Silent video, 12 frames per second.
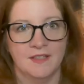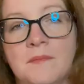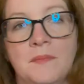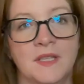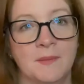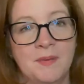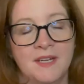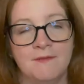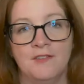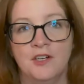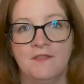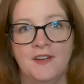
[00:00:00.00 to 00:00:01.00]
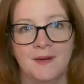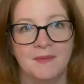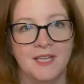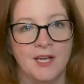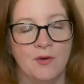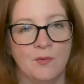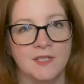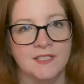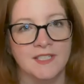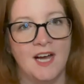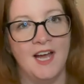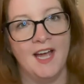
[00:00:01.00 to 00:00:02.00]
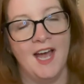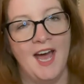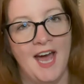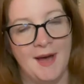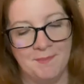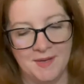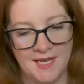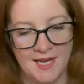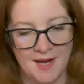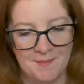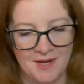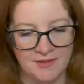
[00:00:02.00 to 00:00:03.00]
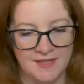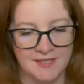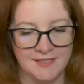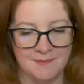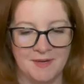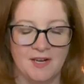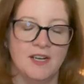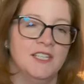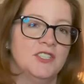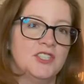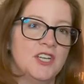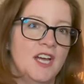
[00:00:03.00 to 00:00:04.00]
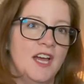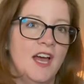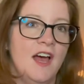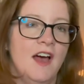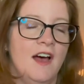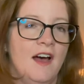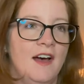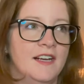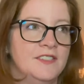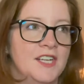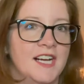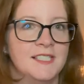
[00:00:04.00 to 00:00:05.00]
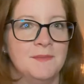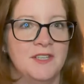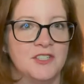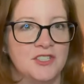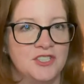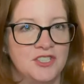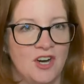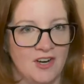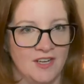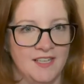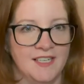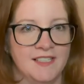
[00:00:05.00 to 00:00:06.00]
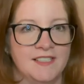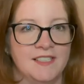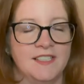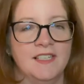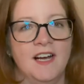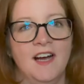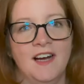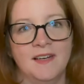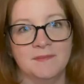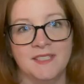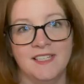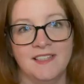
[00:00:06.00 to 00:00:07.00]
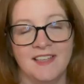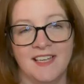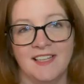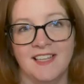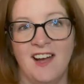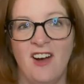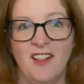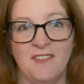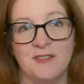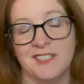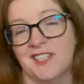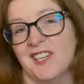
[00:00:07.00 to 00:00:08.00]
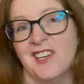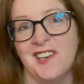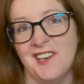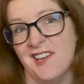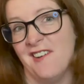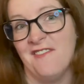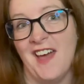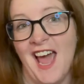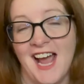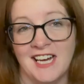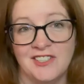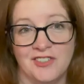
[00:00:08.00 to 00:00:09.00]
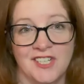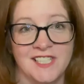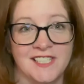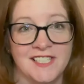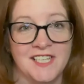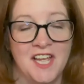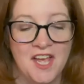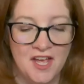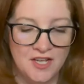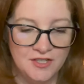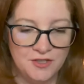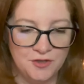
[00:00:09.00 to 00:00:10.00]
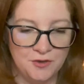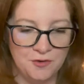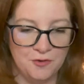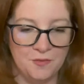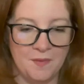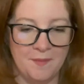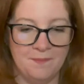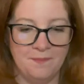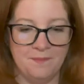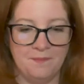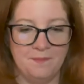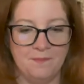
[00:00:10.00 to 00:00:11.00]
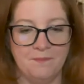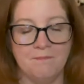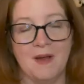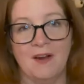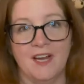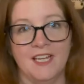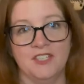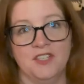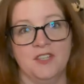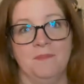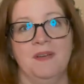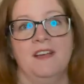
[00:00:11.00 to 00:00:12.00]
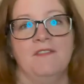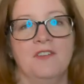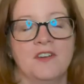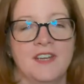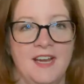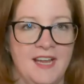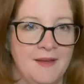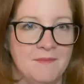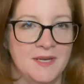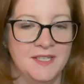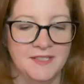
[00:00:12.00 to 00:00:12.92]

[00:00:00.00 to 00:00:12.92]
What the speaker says: But the Pickford family was not happy about this marriage. Jack's mother, Charlotte, didn't think that Olive was a good enough actress to marry into the Pickford name.